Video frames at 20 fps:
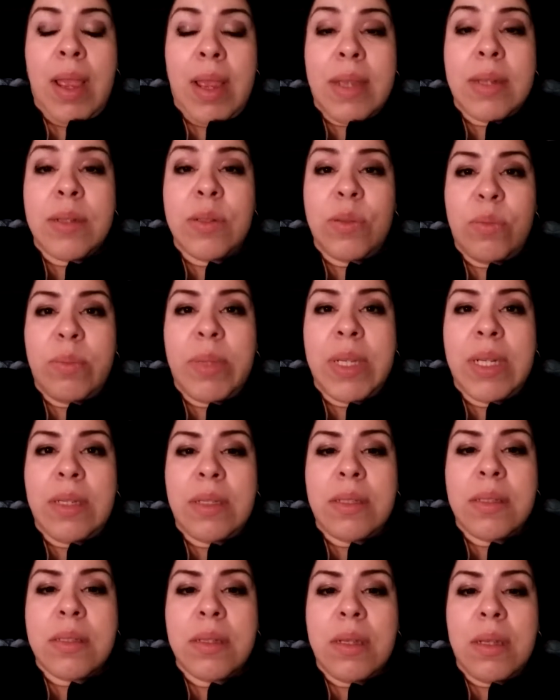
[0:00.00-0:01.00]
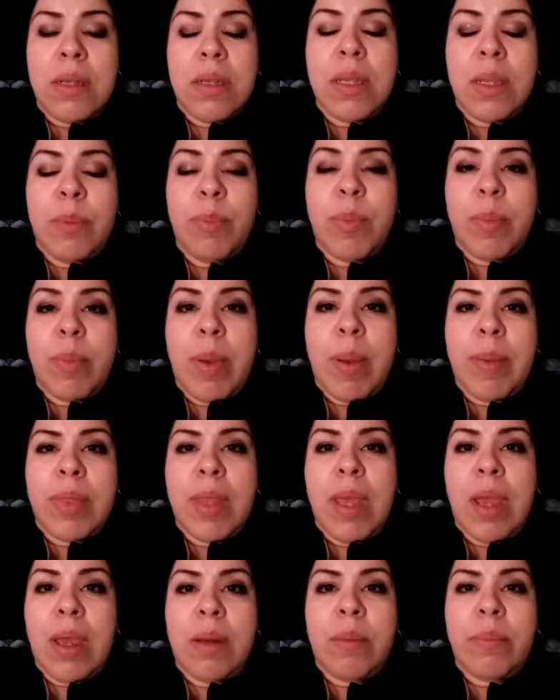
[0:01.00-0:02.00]
at 2 minutes, keep them at
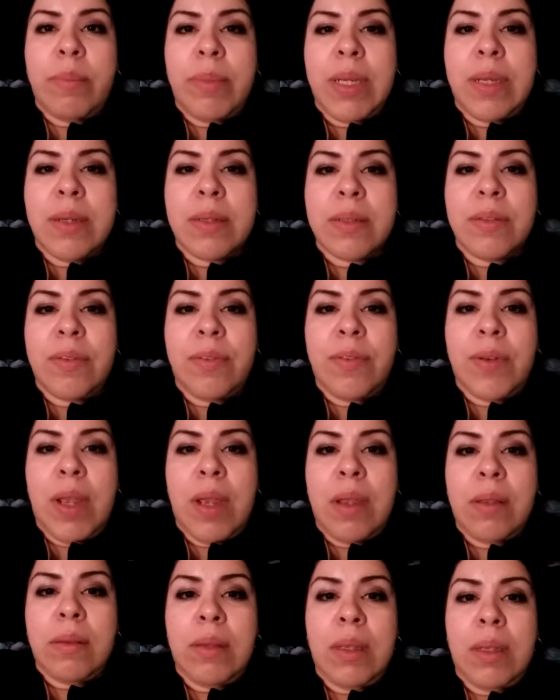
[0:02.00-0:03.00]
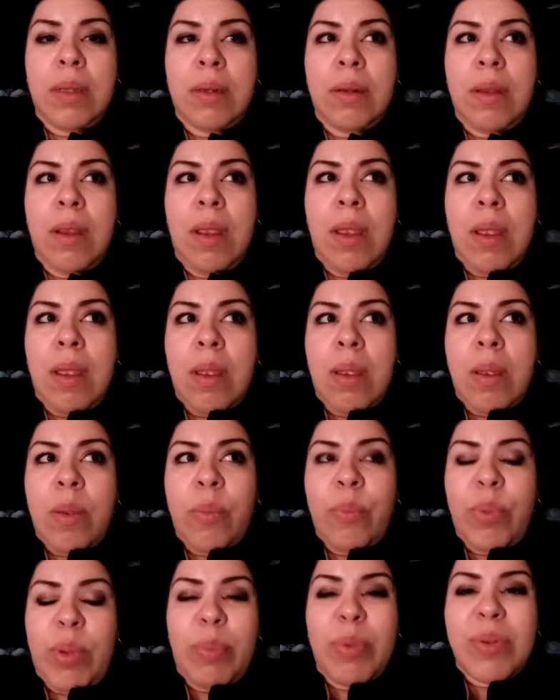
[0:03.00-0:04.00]
that. Because if not, then
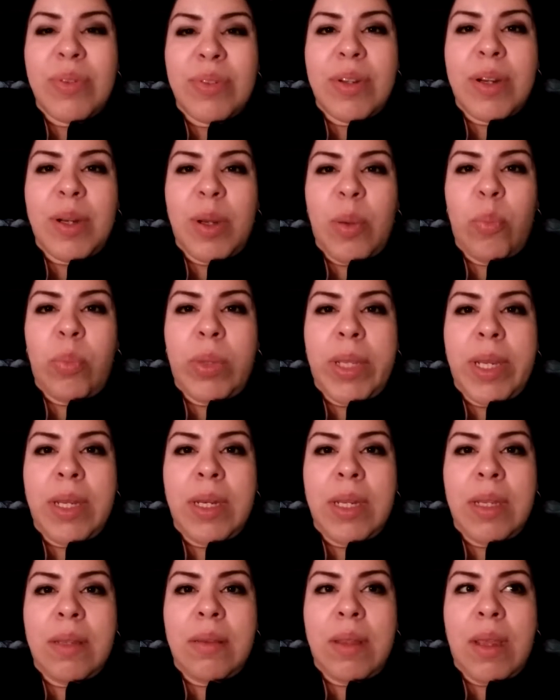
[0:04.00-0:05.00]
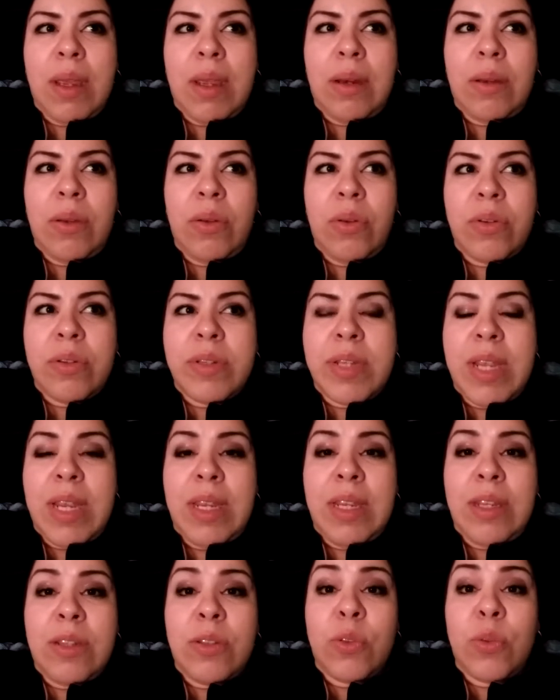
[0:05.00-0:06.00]
people start complaining that you're
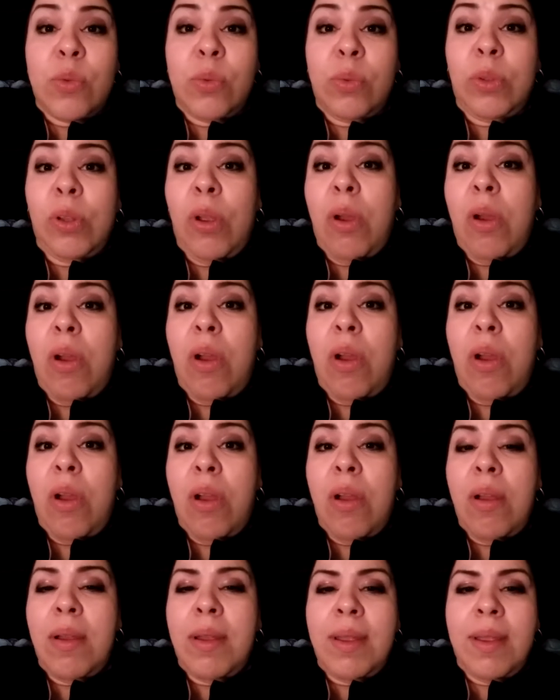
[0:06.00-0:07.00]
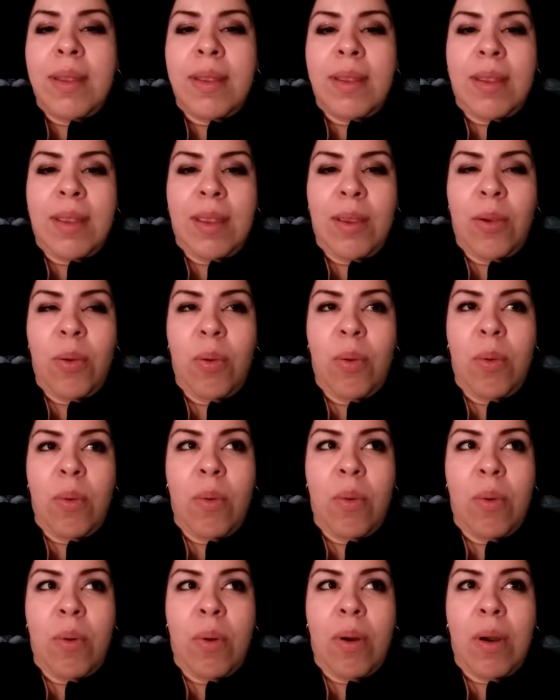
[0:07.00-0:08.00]
taking too long,
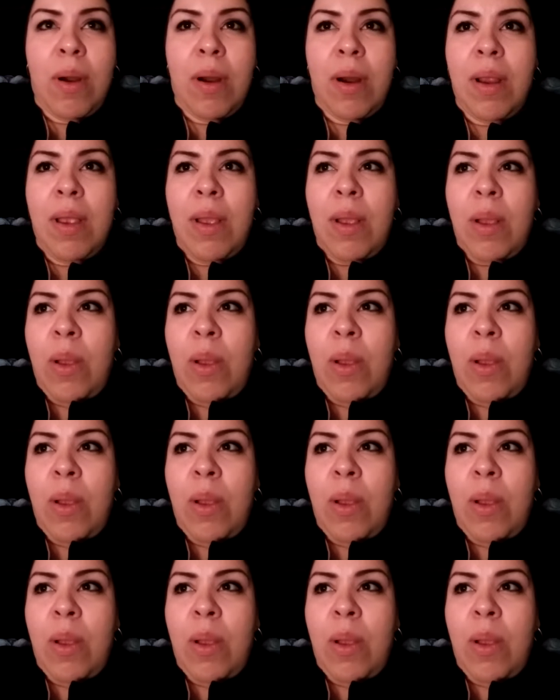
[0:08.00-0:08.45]
or